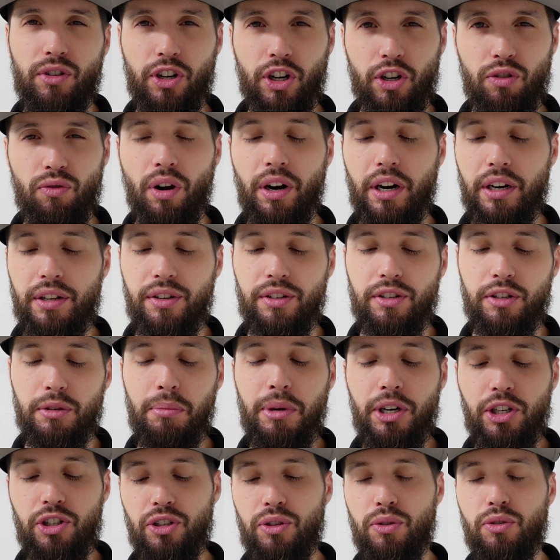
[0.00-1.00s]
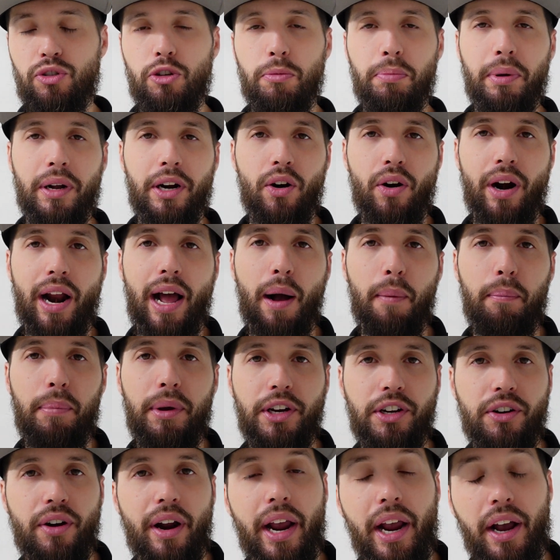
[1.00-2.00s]
could run into some issues depending on how
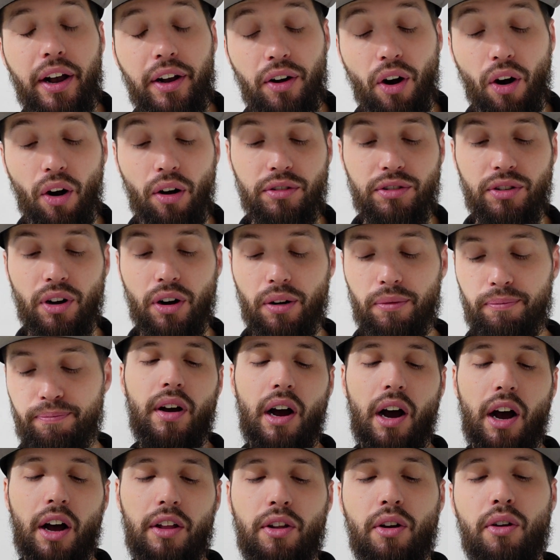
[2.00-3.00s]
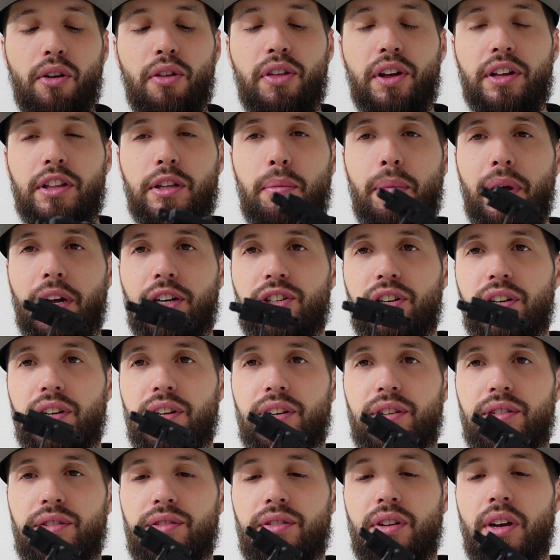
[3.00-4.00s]
big your handguards are. Another thing to mention
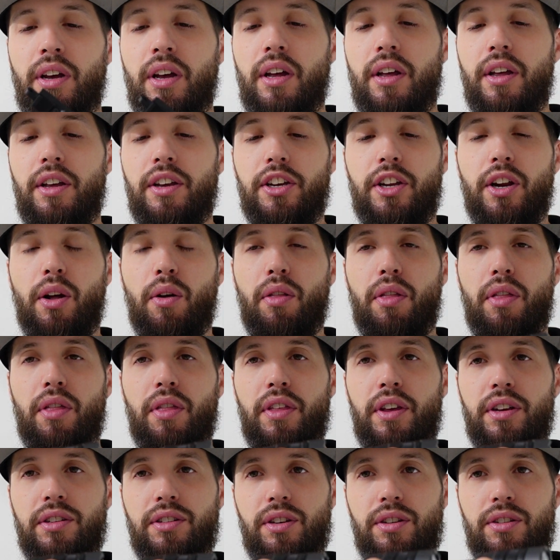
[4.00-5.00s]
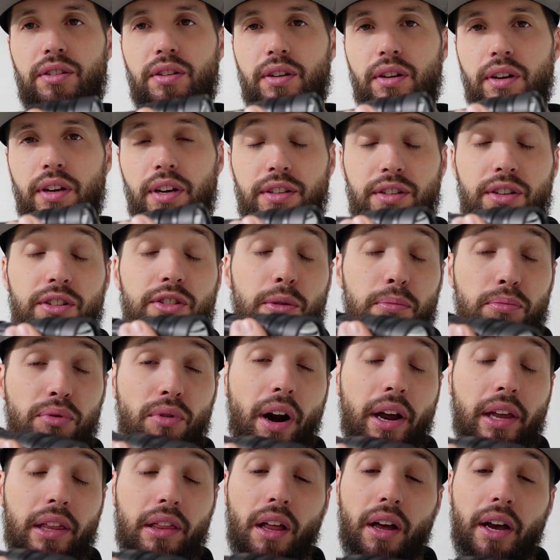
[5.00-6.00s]
is, this is a
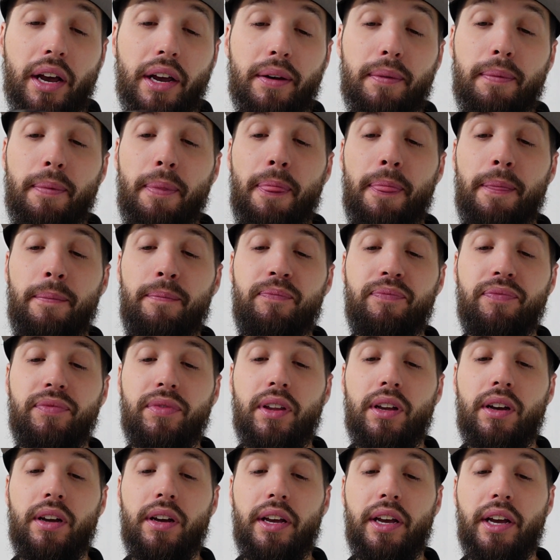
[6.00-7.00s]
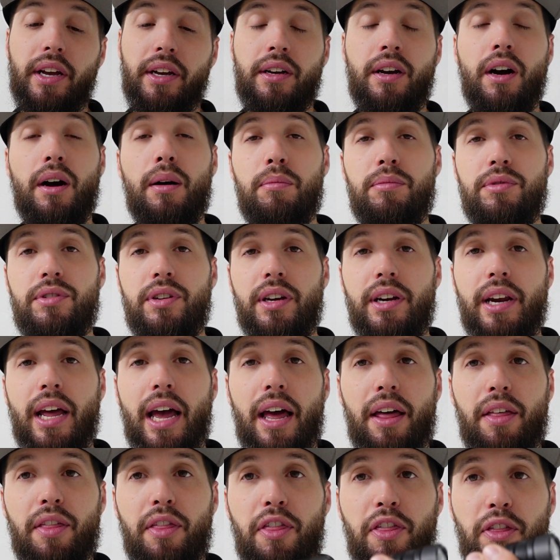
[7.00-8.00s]
bright light. It comes in
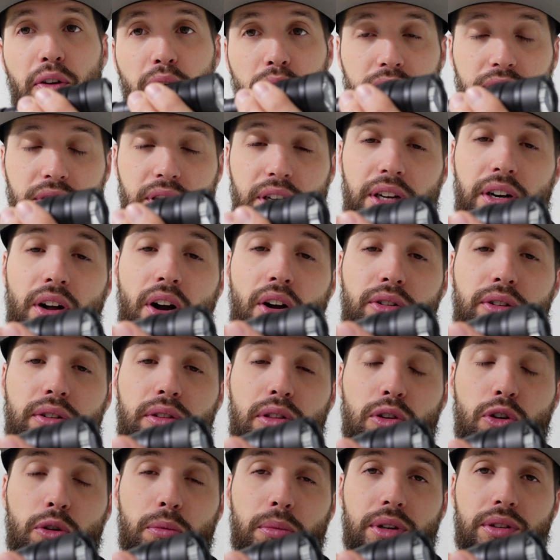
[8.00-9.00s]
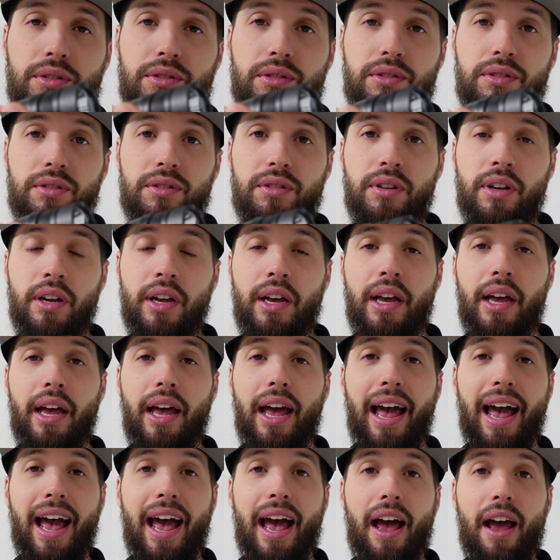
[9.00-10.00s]
at 1300
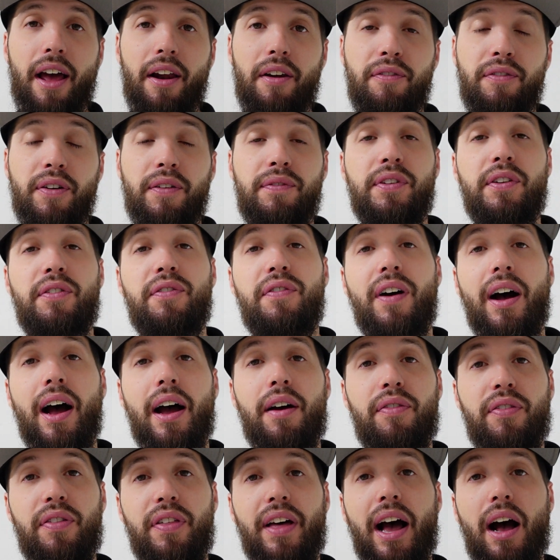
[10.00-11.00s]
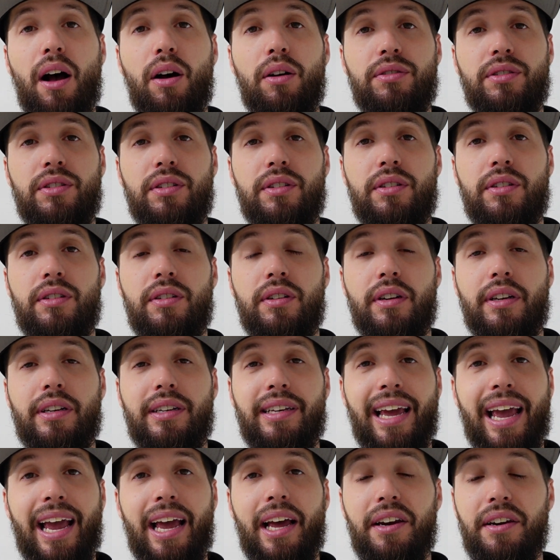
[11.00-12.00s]
lumens at 55,000
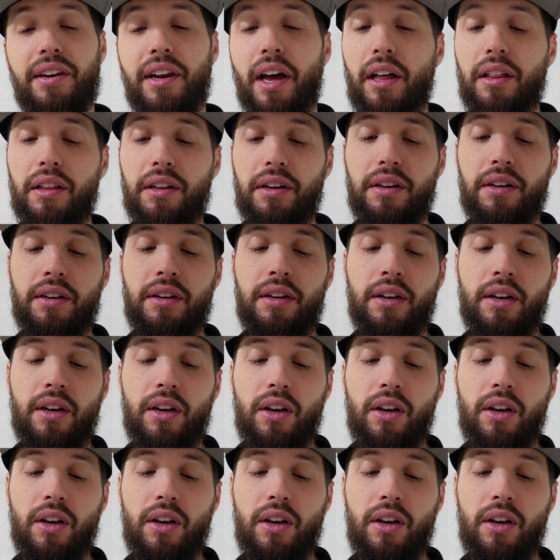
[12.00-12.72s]
candela.